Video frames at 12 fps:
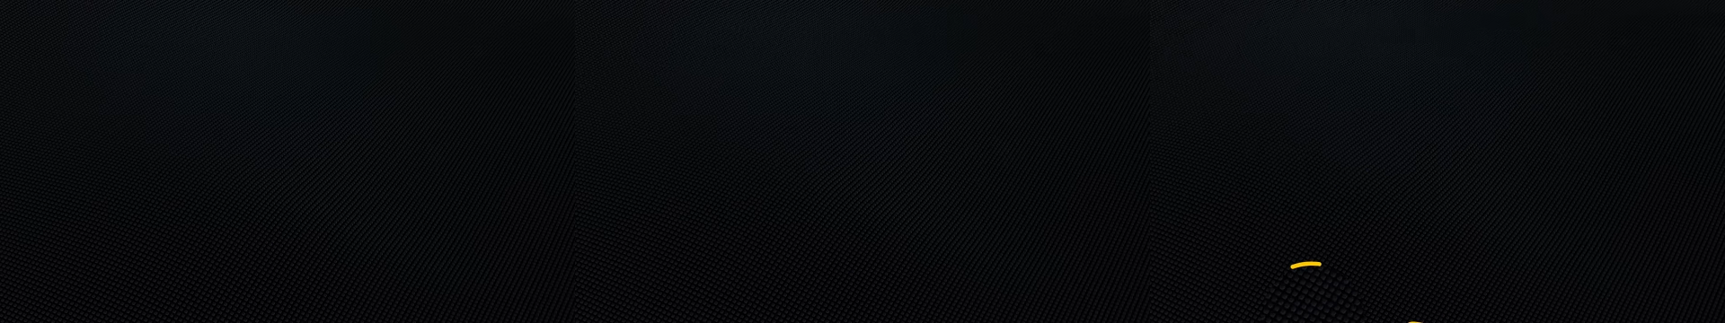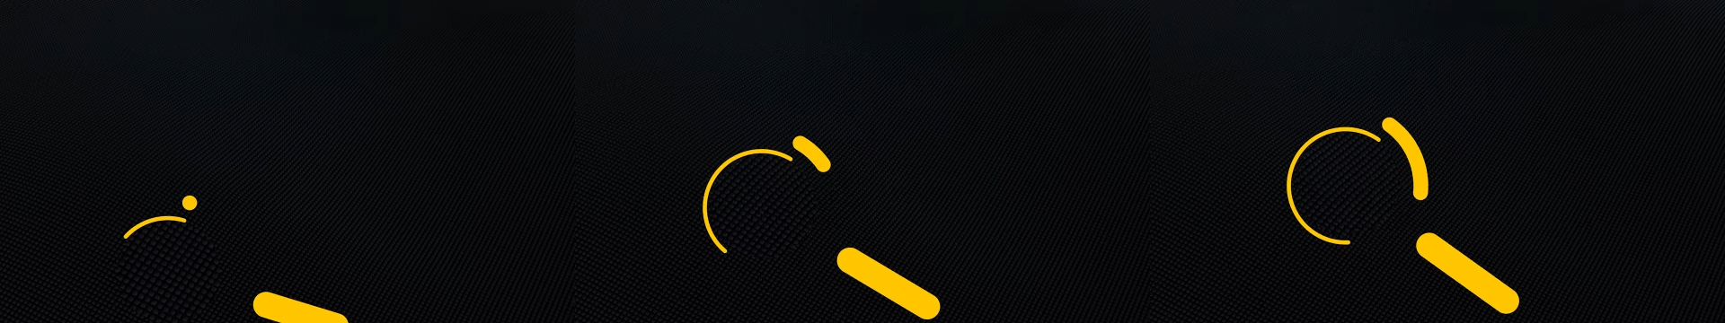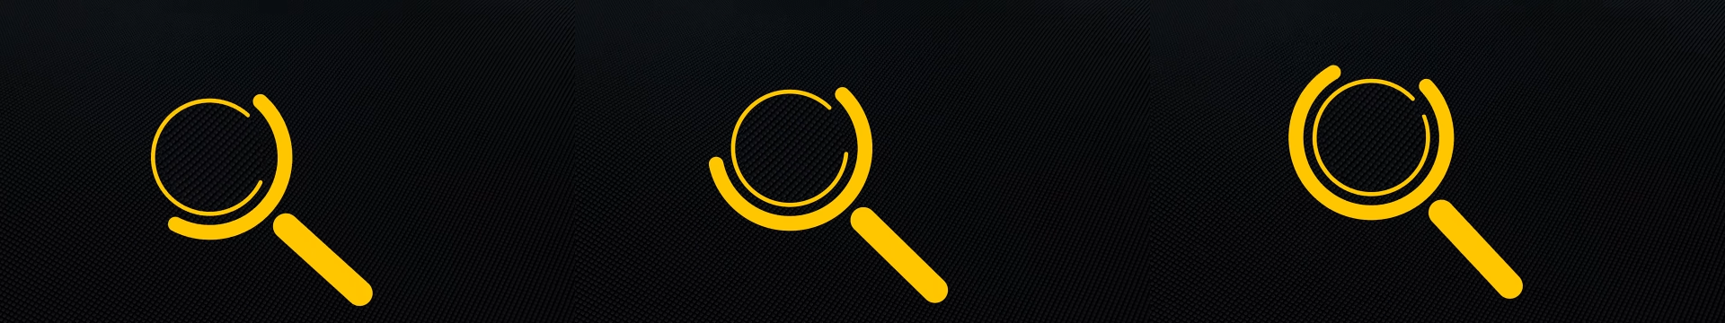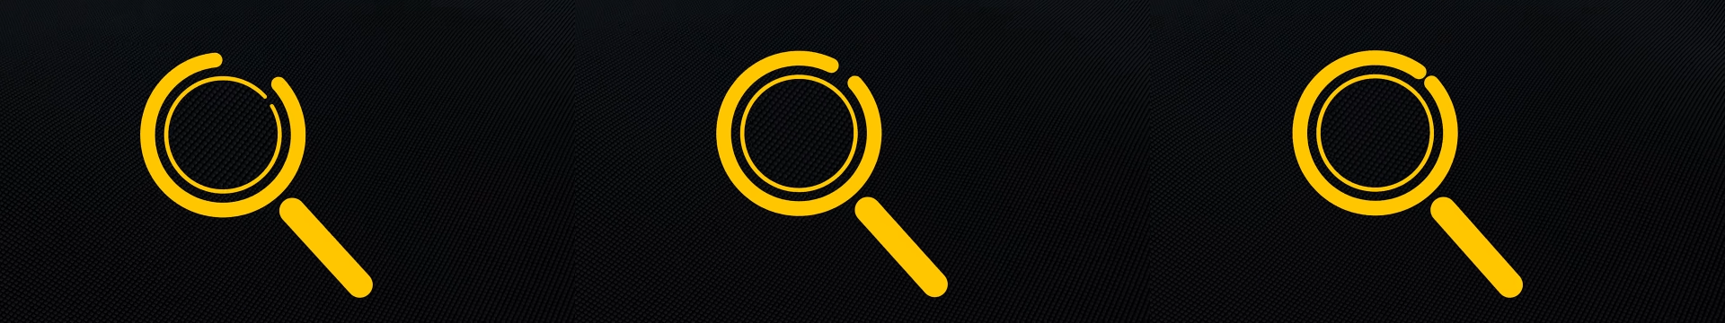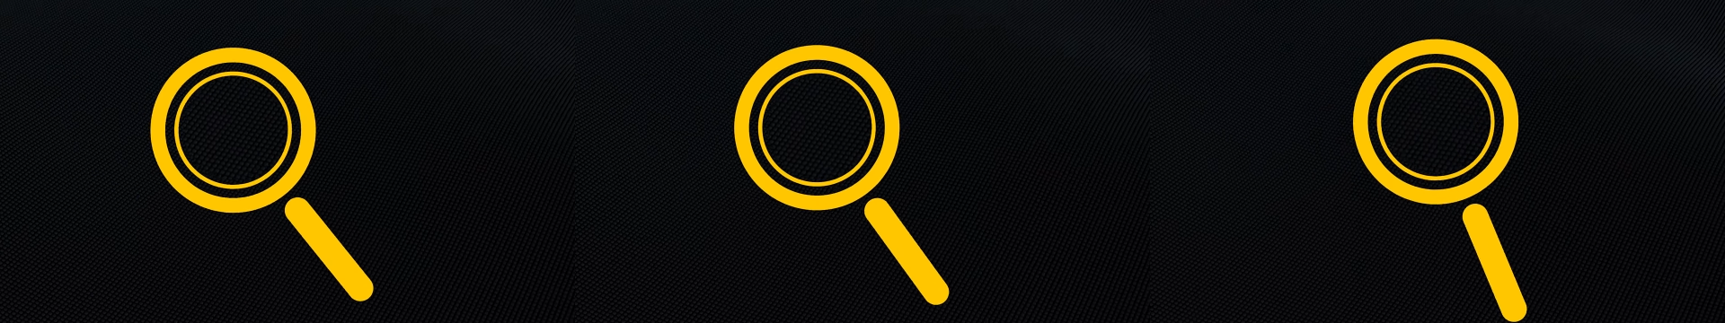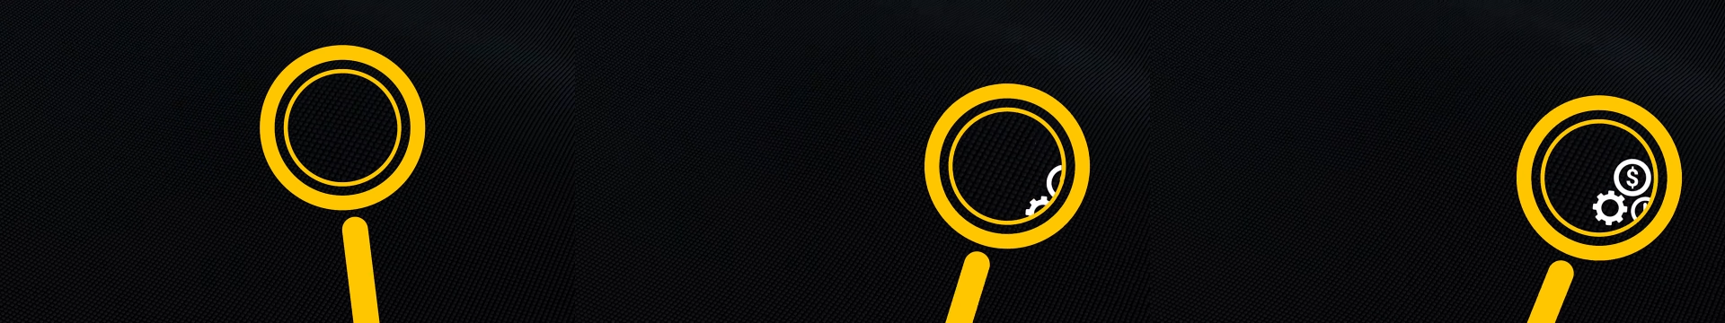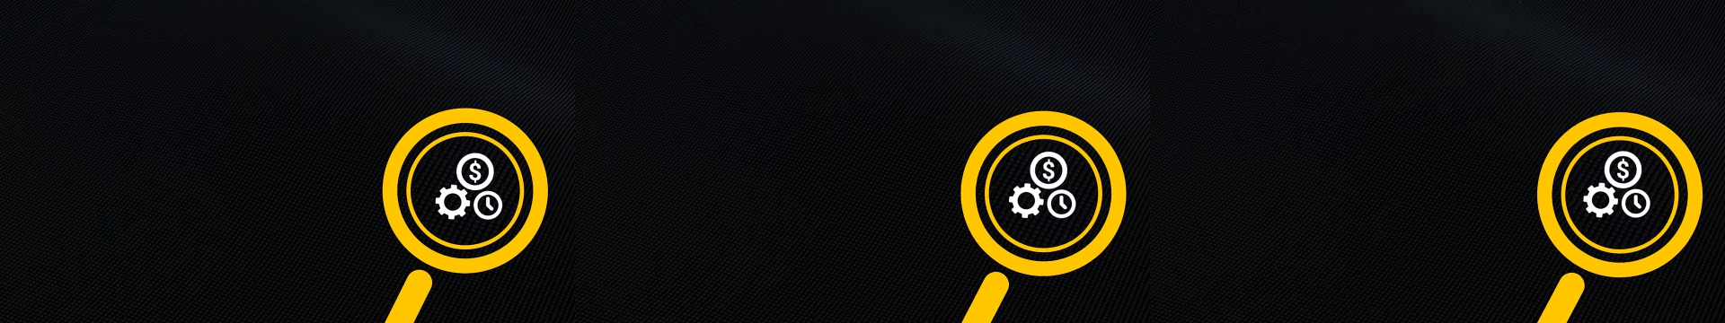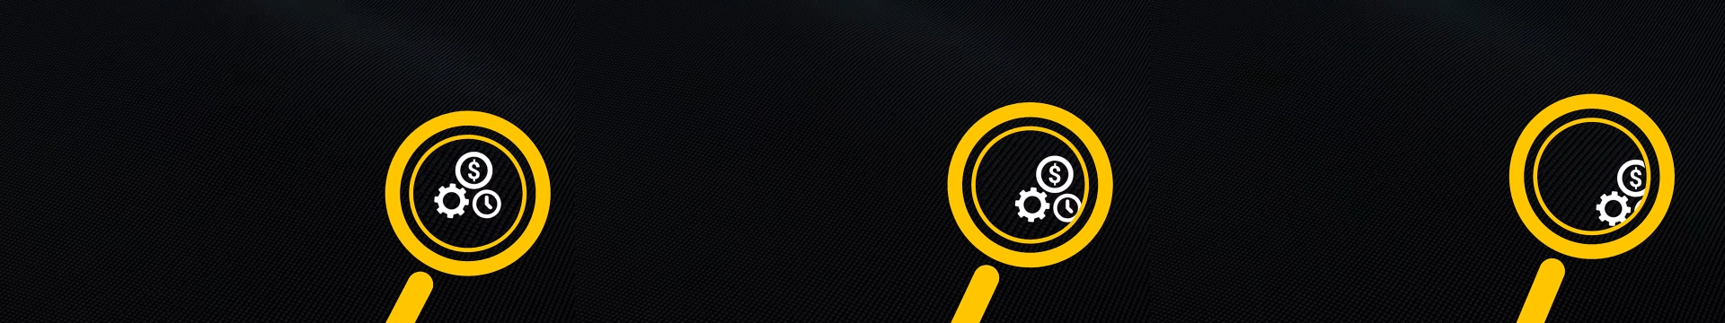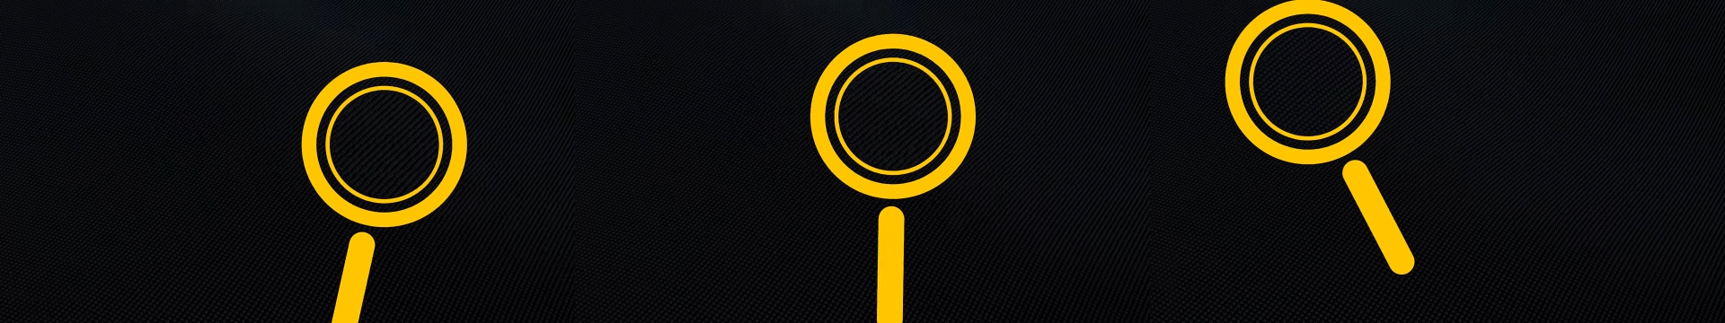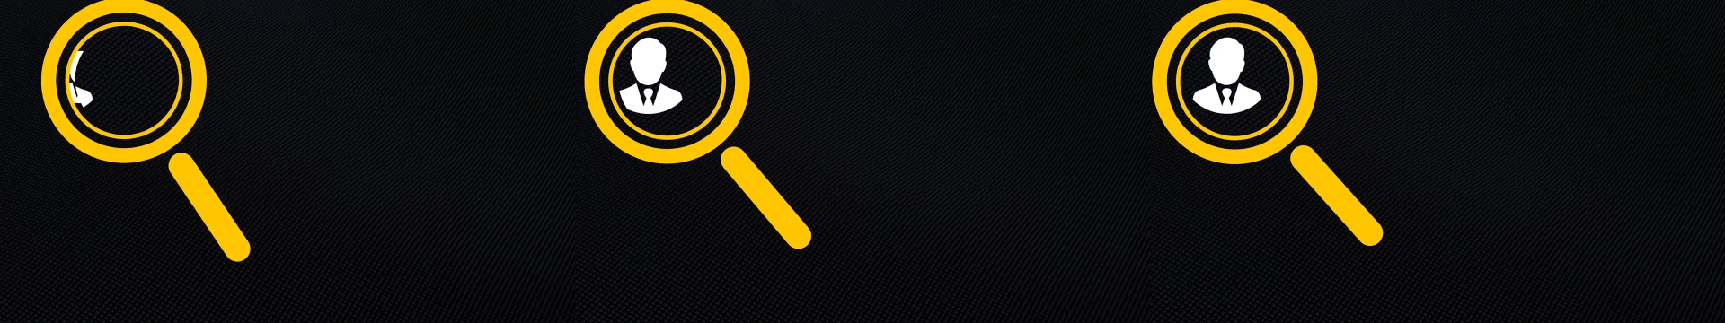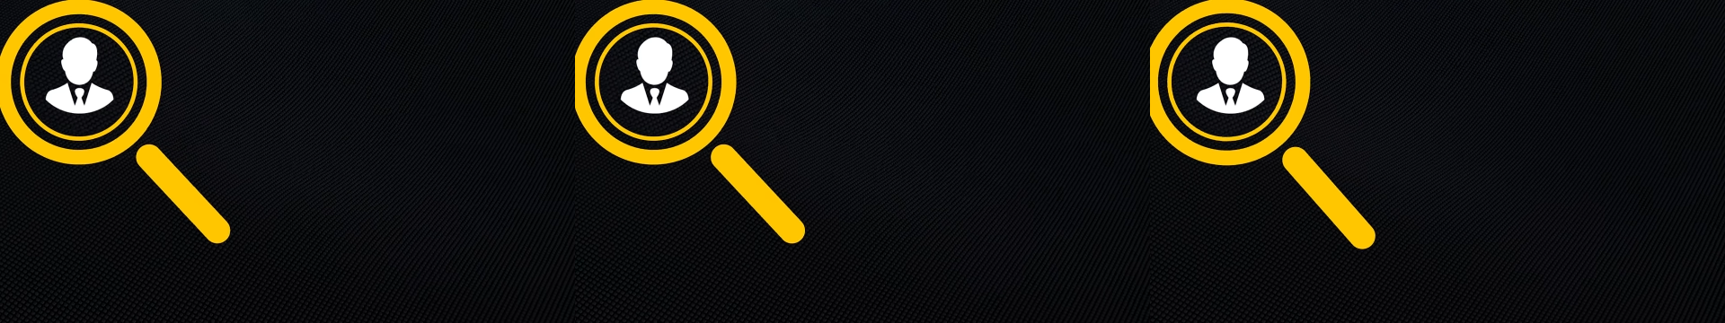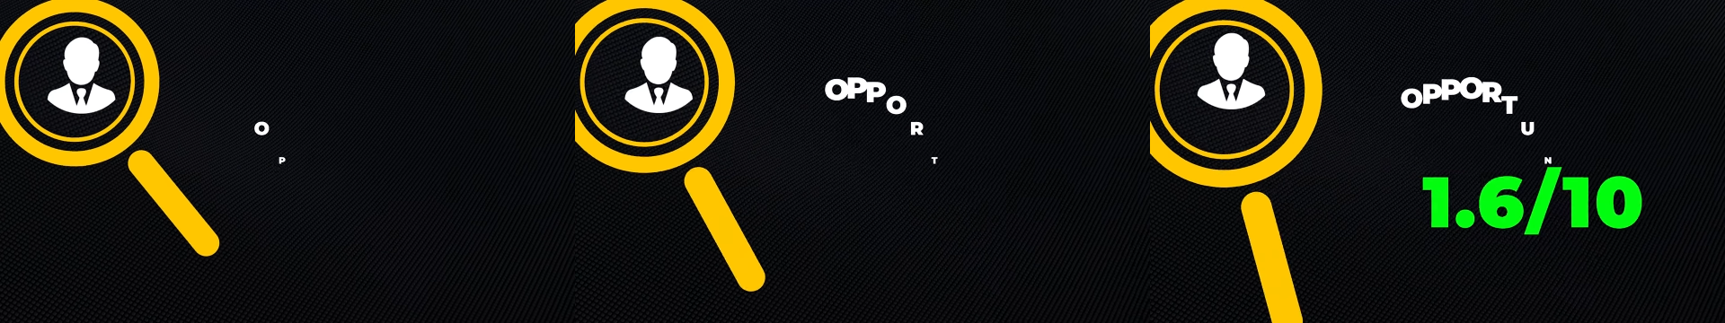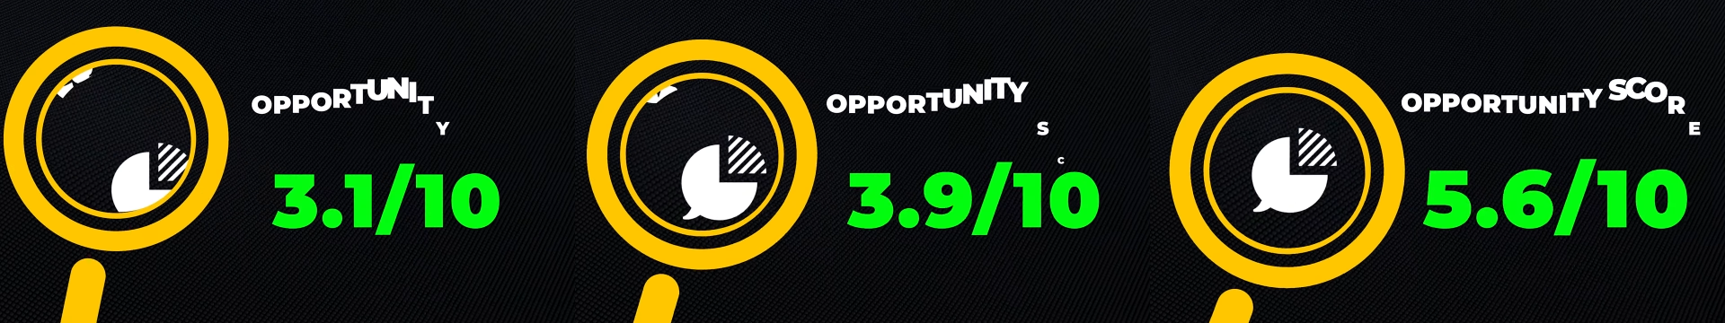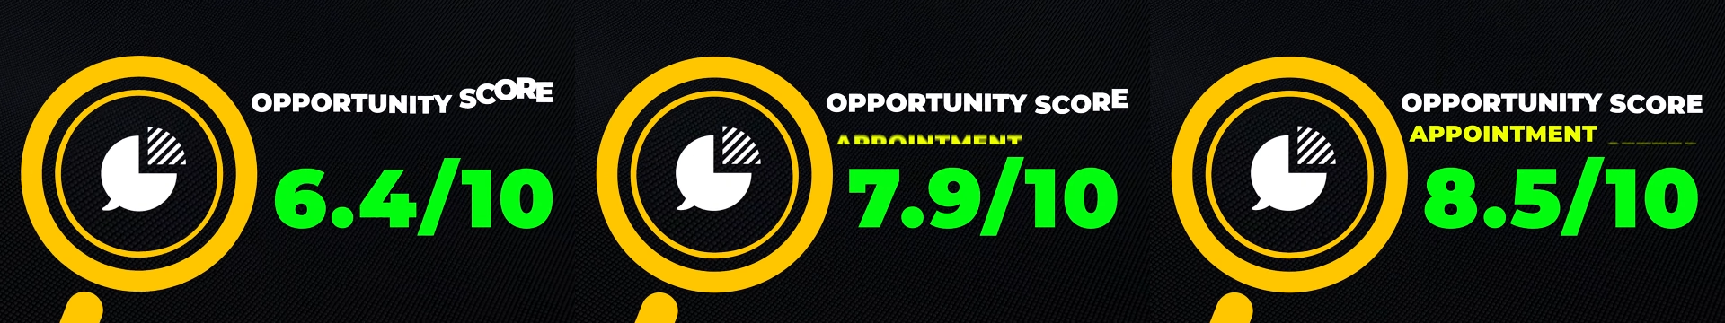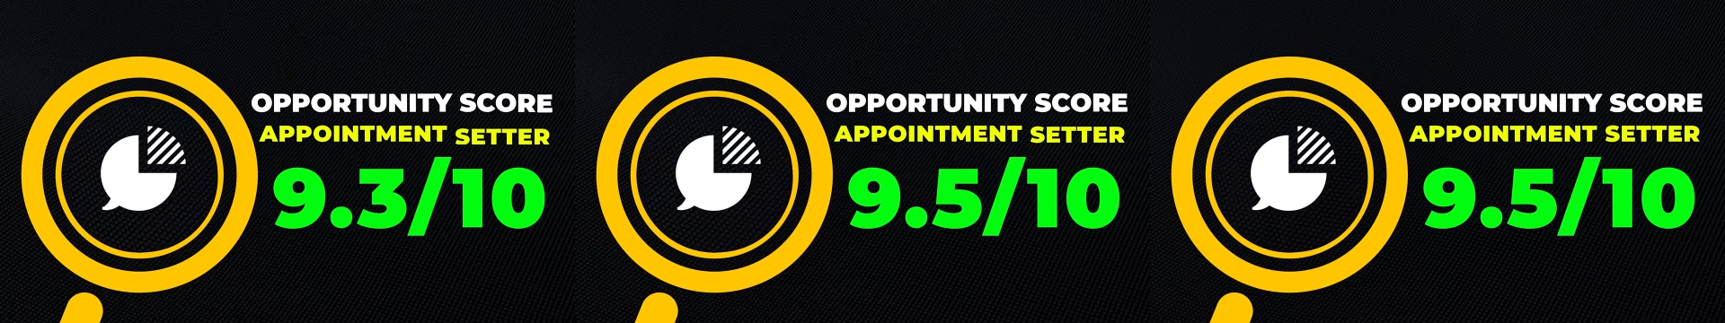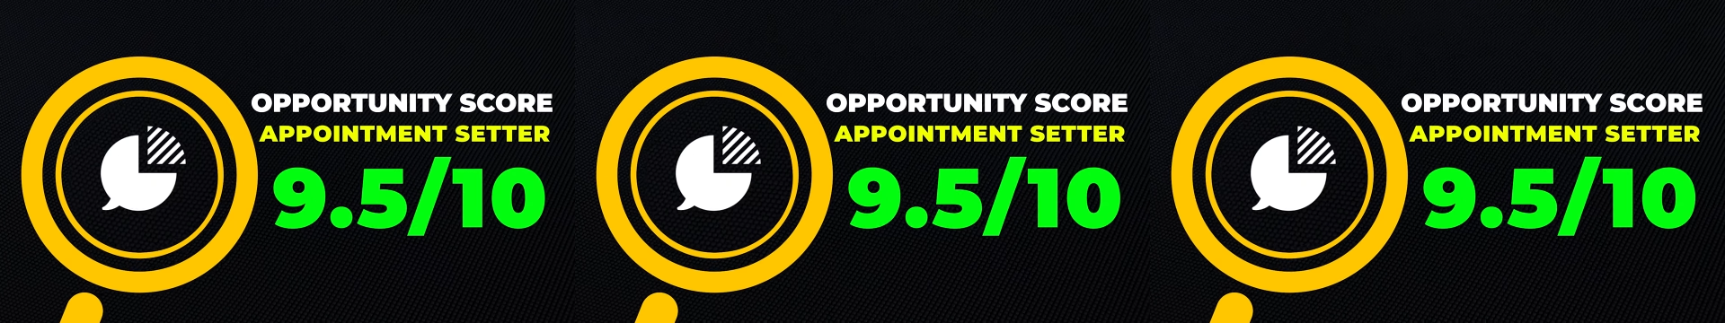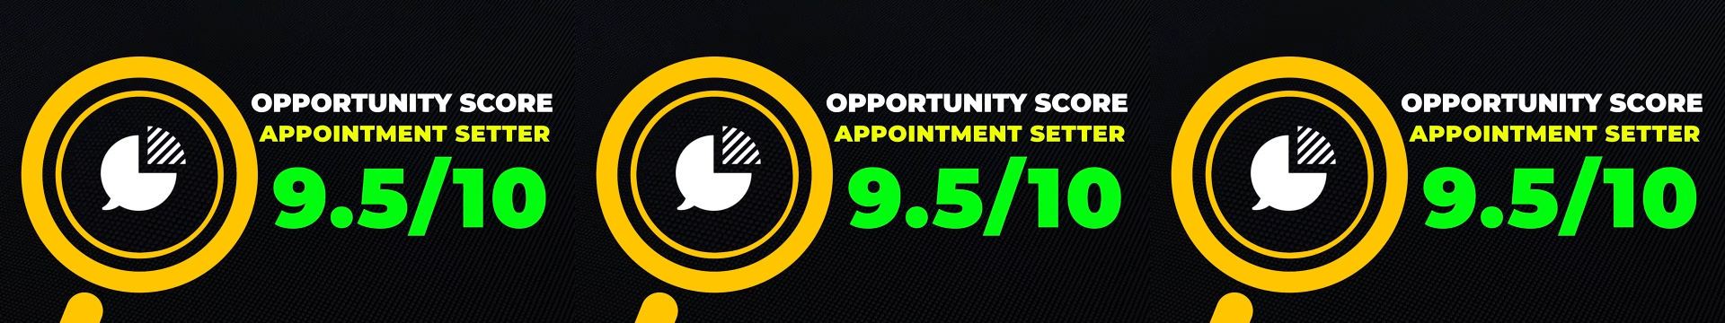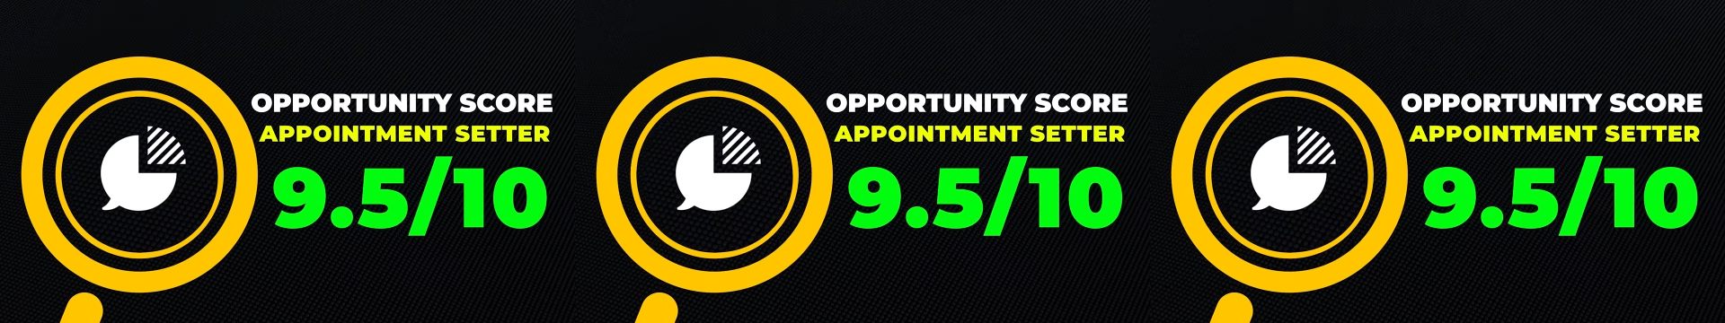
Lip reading: No face is visible, so there are no lips to read.